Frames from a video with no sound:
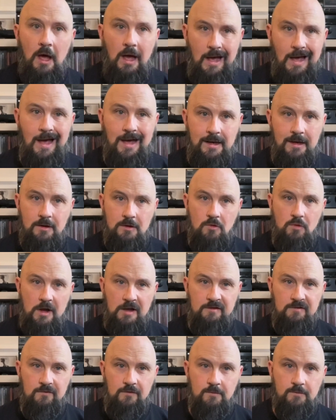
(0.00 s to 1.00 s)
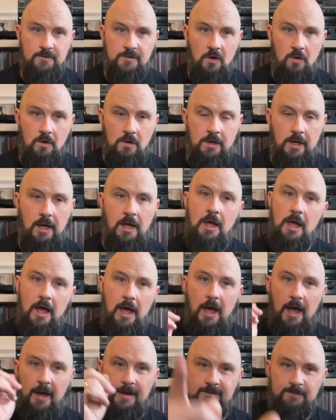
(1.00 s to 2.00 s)
I need a rest from talking.
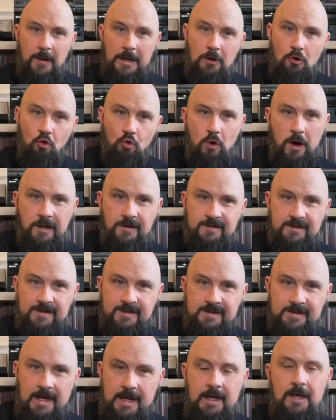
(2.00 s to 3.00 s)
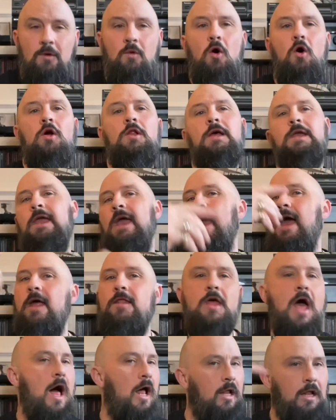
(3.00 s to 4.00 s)
It's been great to see you all
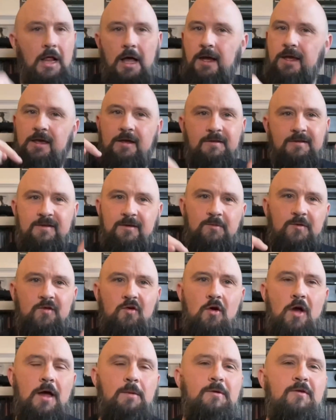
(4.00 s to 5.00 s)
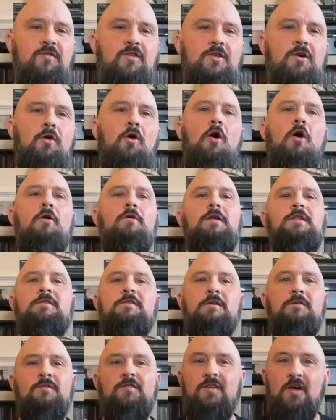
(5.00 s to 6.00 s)
again. Like and subscribe if you don't already
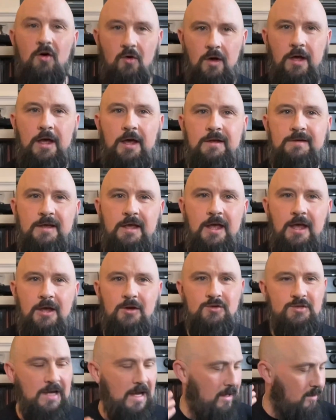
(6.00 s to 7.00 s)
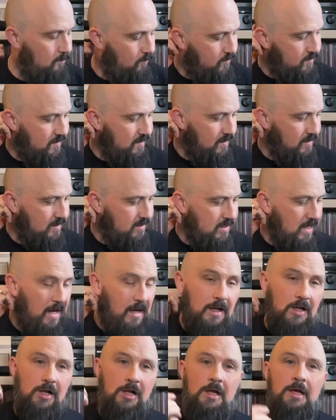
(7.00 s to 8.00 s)
do so. It is a huge help to the
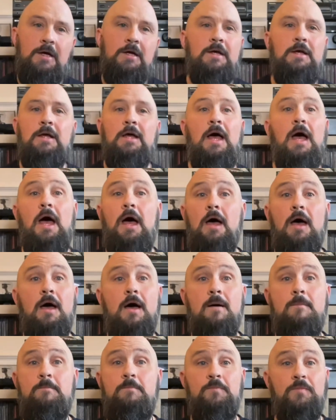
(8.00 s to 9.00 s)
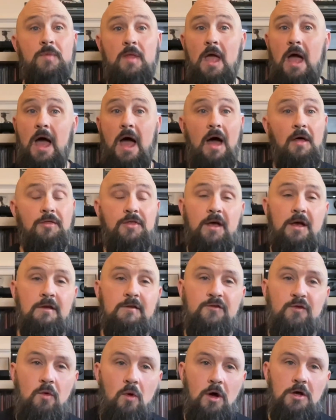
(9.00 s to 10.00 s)
channel. And
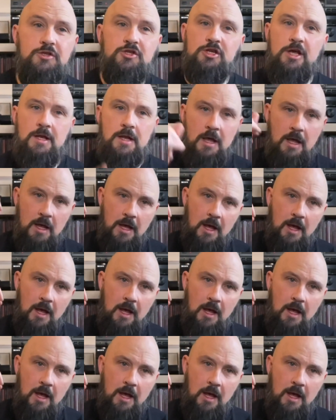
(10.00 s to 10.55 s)
thanks for watching.